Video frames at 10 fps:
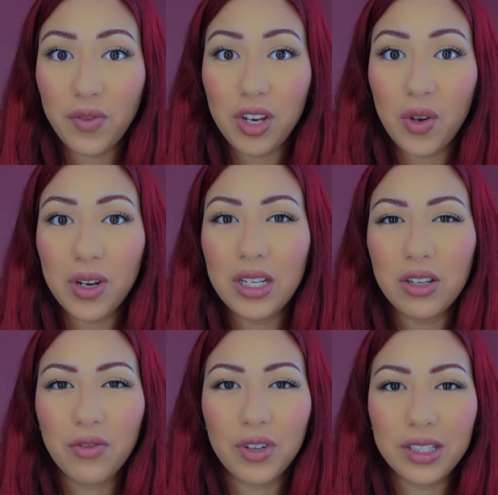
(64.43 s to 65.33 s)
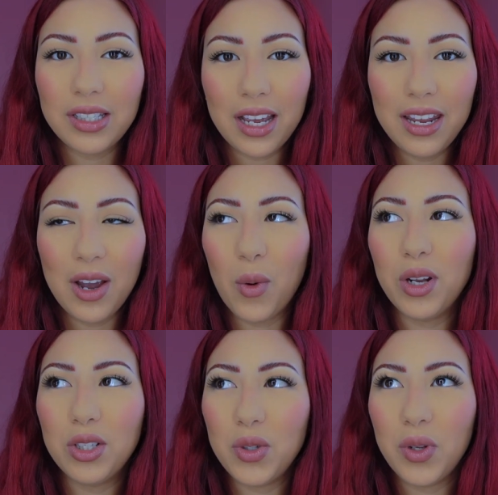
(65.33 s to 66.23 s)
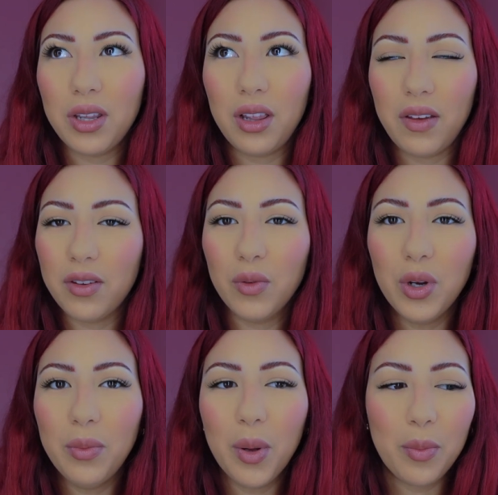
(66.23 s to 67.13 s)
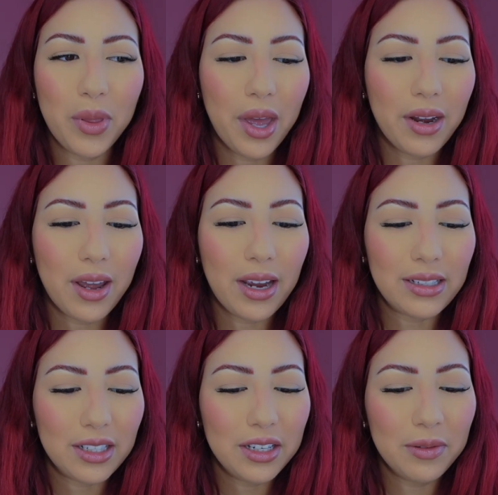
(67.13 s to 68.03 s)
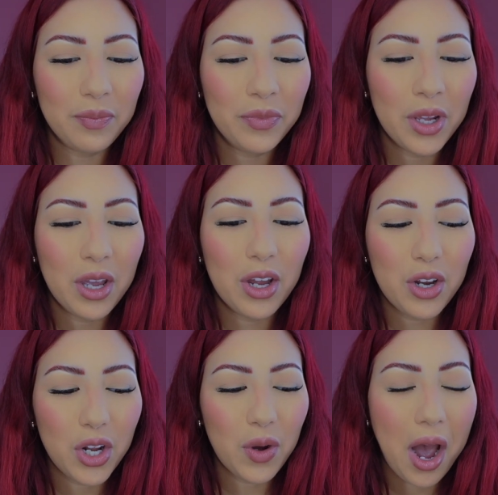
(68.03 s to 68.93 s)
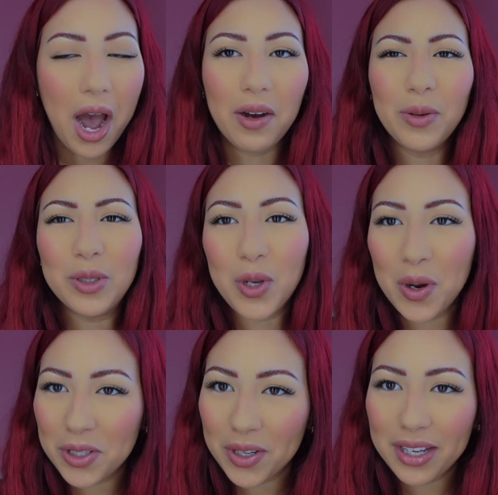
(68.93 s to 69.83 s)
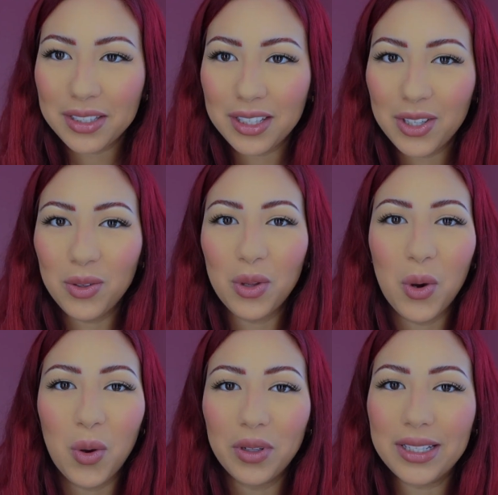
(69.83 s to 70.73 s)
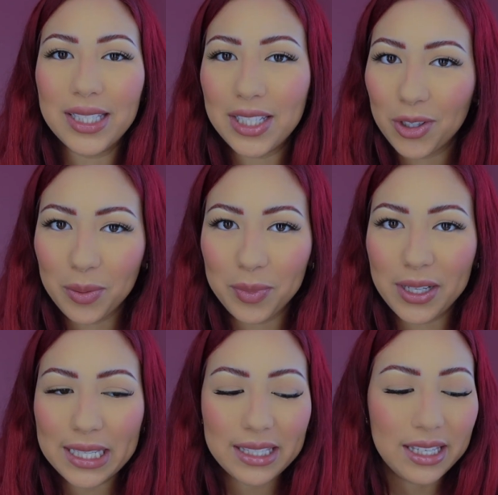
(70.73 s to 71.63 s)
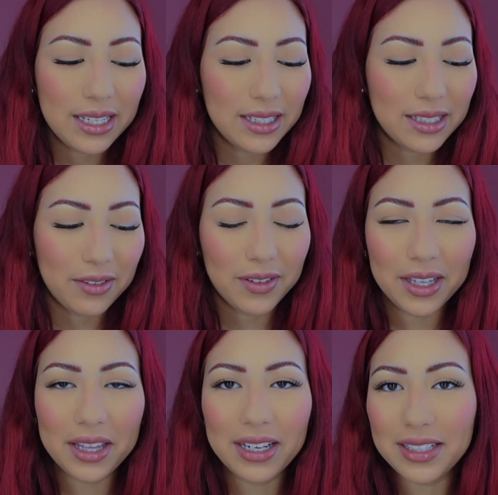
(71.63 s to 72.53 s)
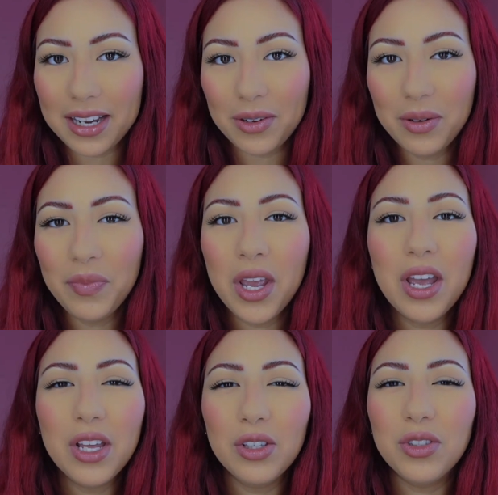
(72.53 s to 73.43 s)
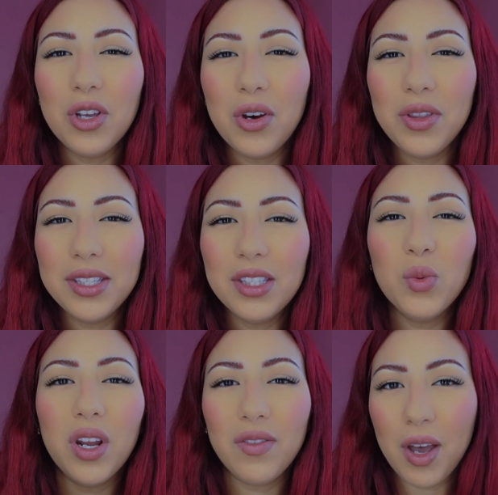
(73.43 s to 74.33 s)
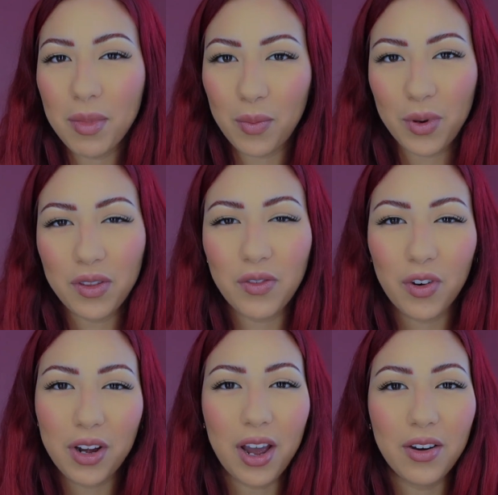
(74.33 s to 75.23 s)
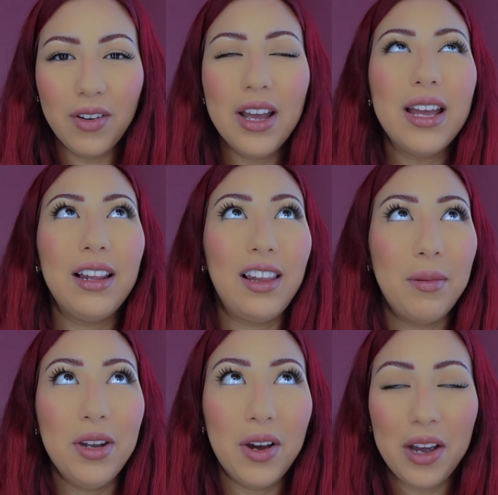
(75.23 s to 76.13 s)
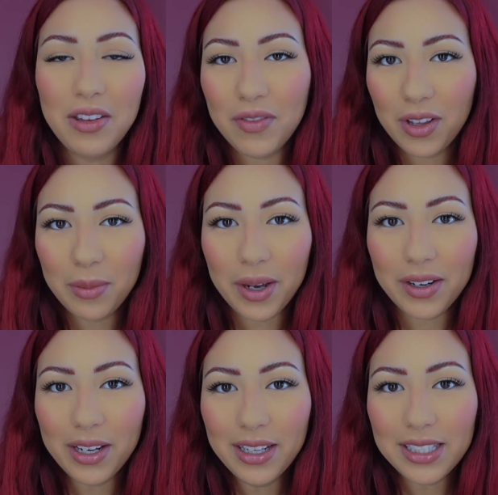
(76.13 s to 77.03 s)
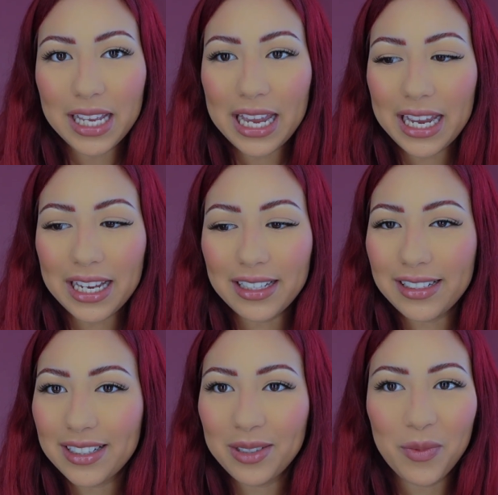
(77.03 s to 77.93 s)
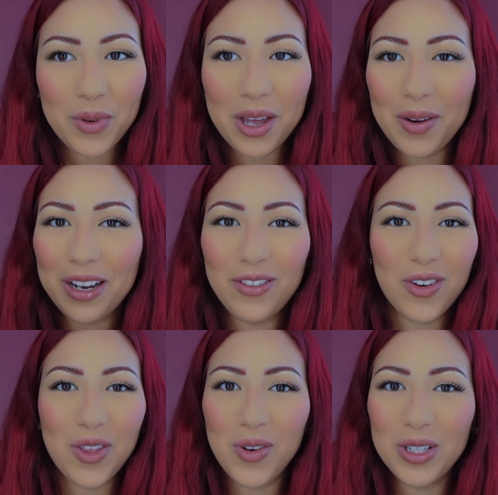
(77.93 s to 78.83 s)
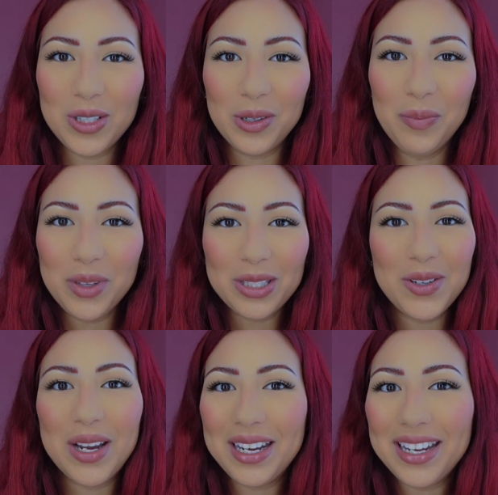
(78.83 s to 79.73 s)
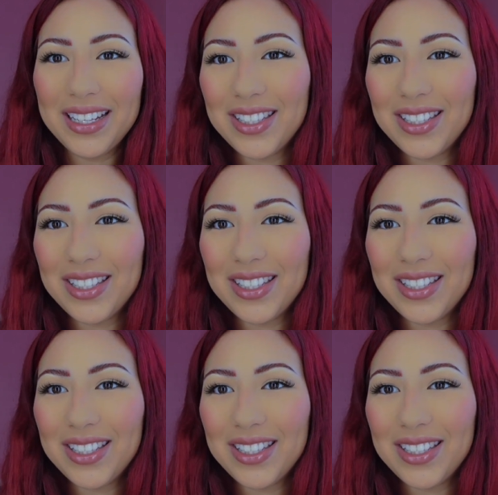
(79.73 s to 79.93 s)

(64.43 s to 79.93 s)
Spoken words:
video in a different setting. I wanted to do it in the living room, but then I didn't know how I was going to execute the whole like sticker placing and stuff like that down. So this is what I've come up with for now. Let me know how you feel about it, and without any further ado, let's go ahead and get